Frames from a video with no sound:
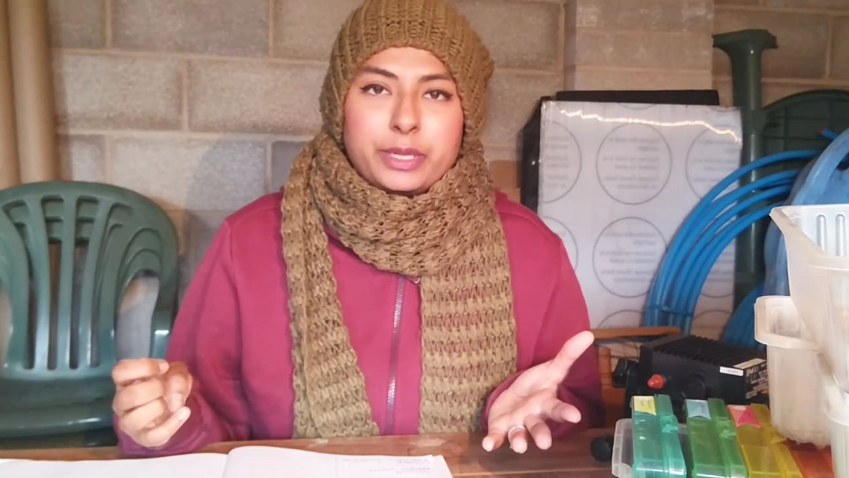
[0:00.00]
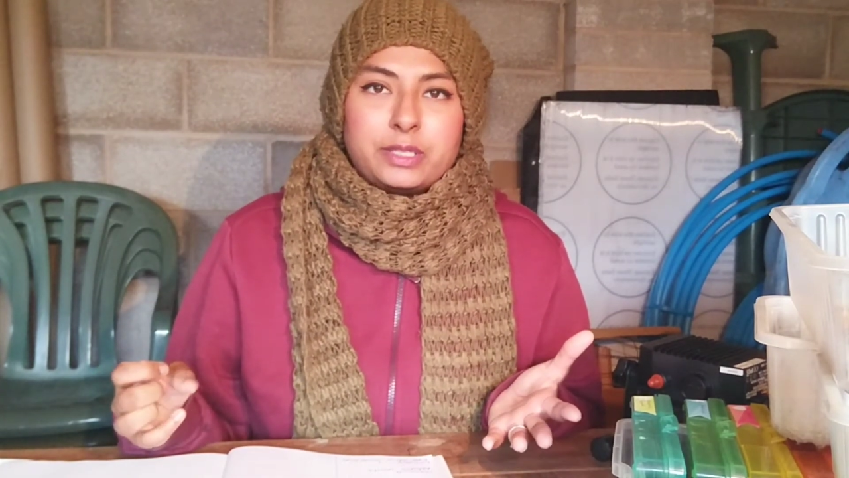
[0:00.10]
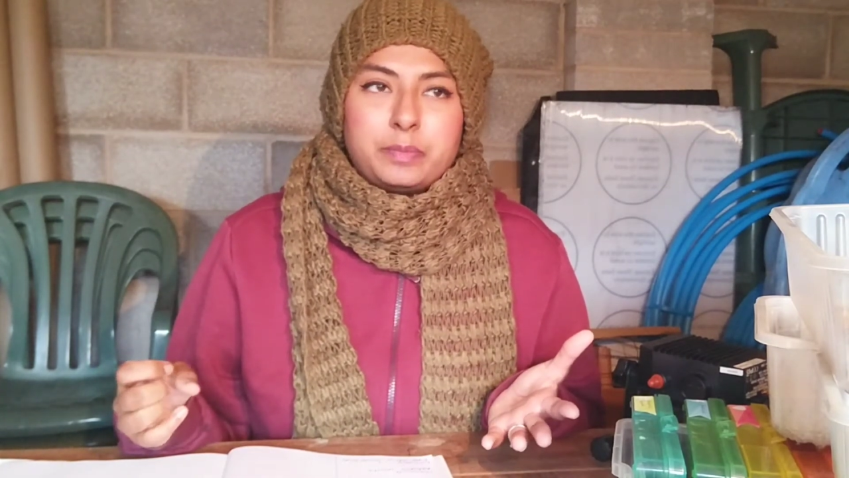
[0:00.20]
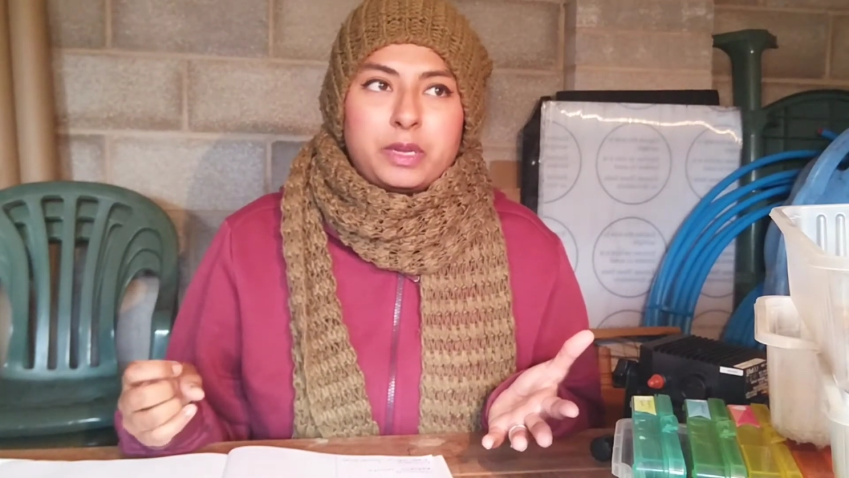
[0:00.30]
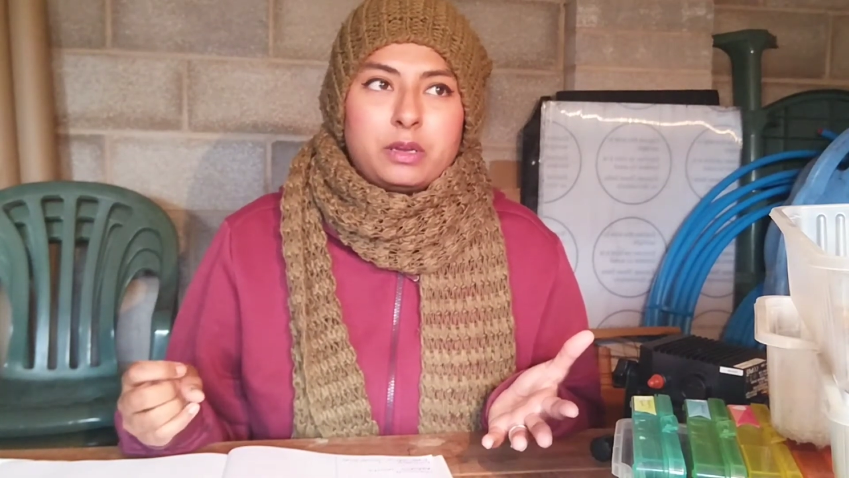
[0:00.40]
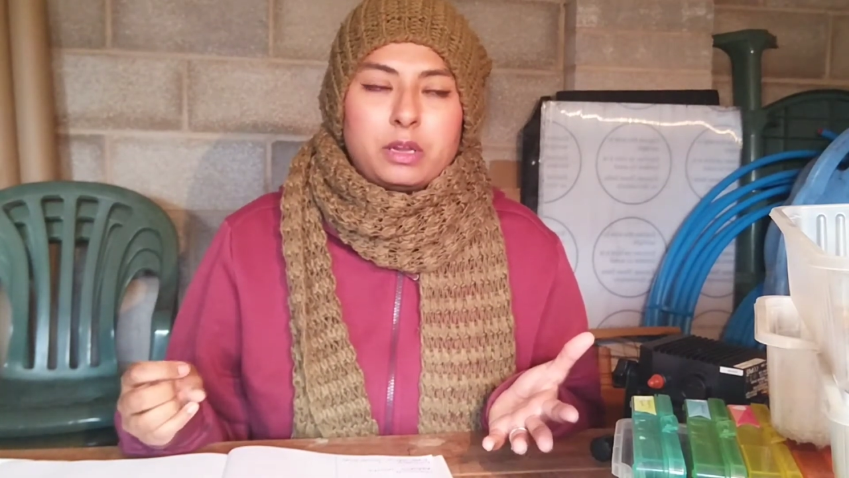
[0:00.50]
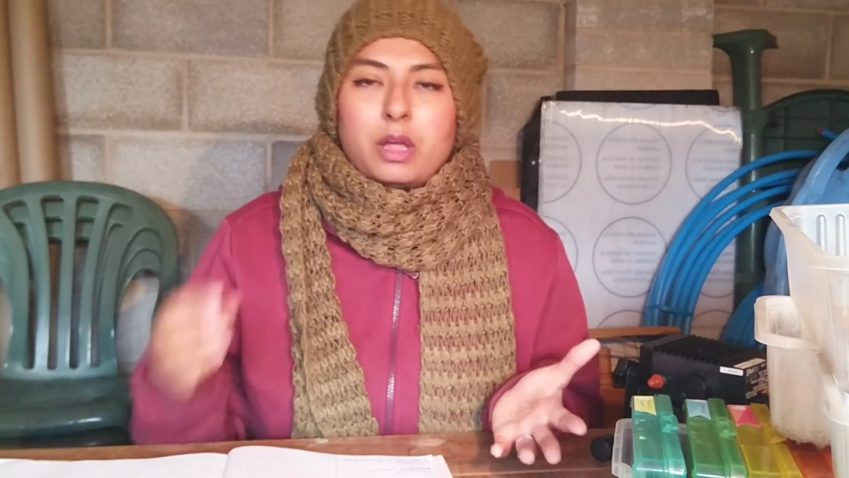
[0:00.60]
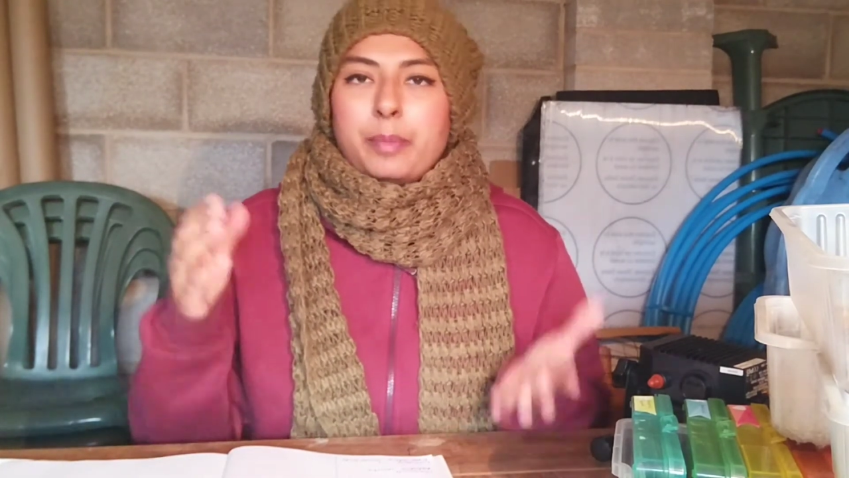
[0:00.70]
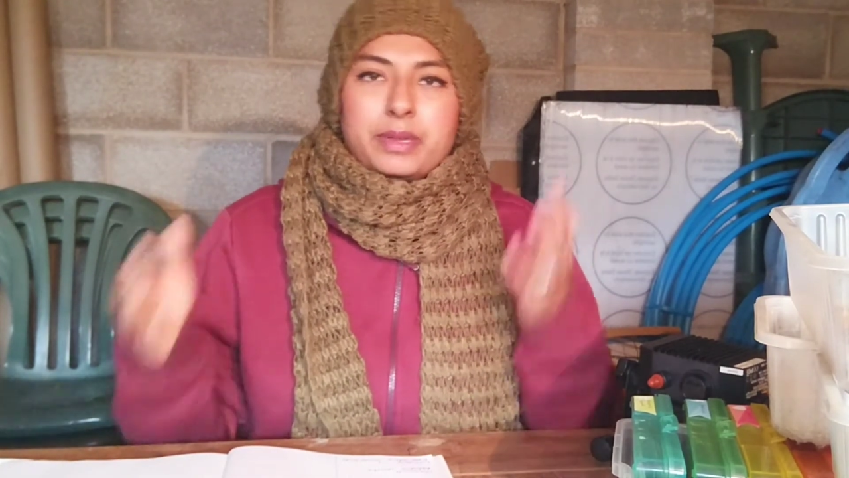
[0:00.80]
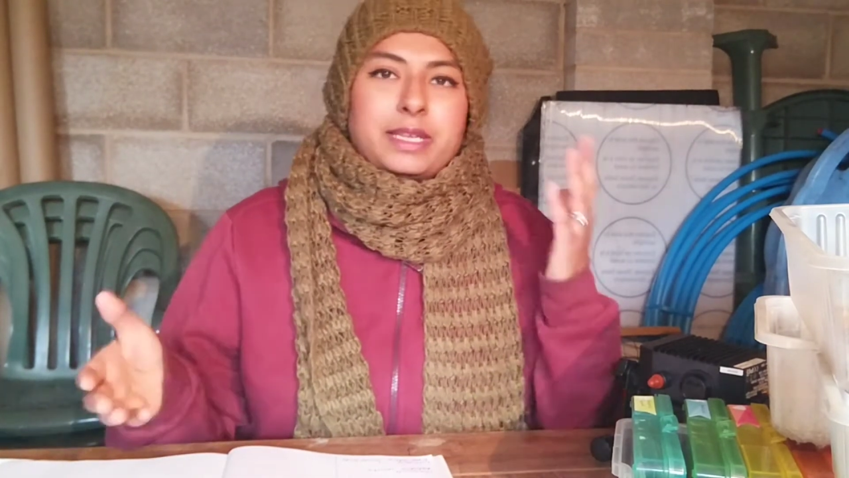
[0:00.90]
it's been an
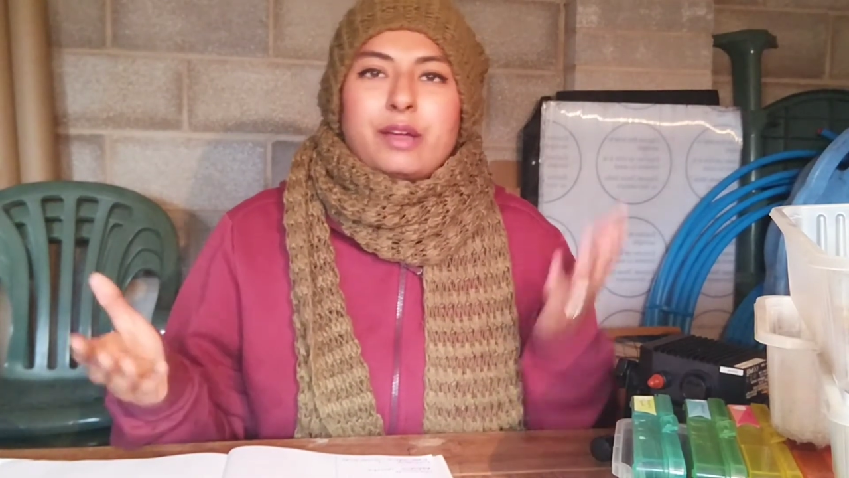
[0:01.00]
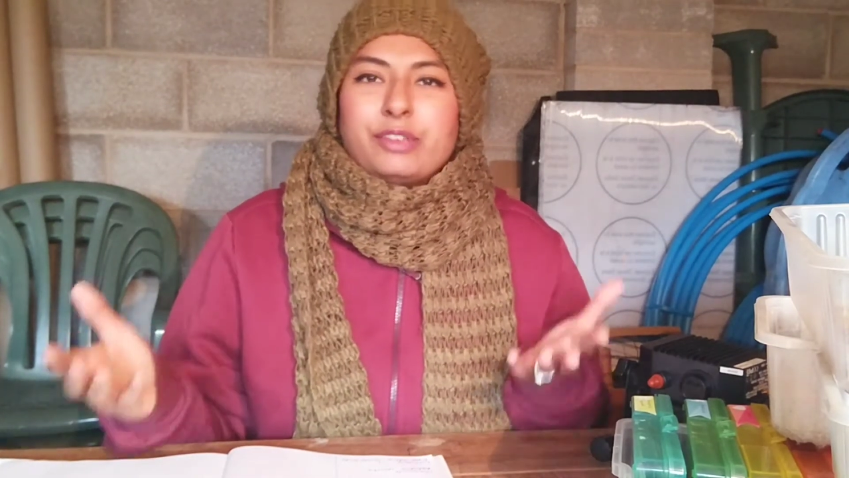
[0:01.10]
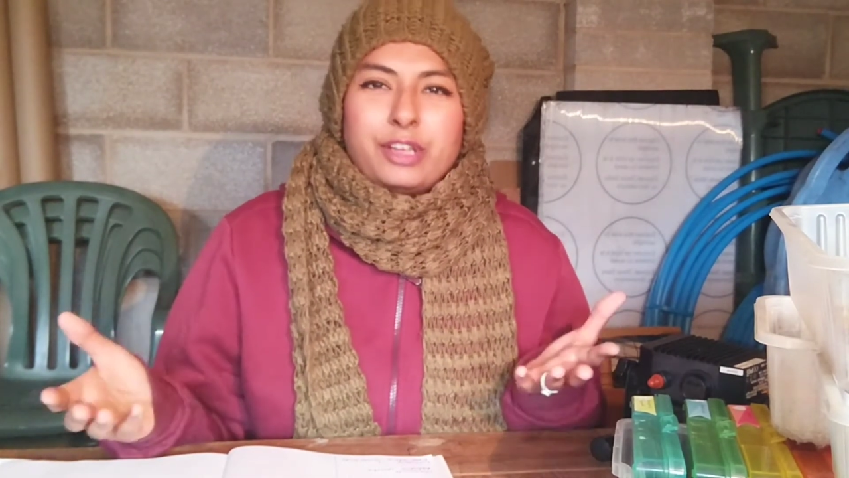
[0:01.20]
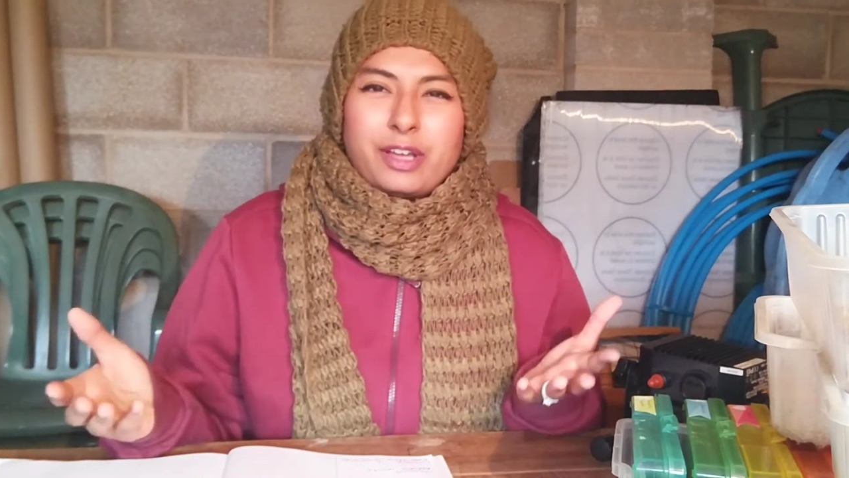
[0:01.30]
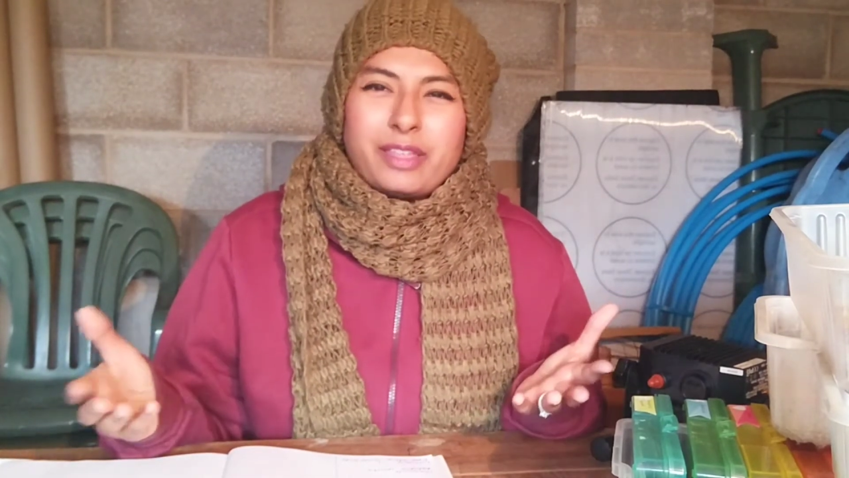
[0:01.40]
up and down year,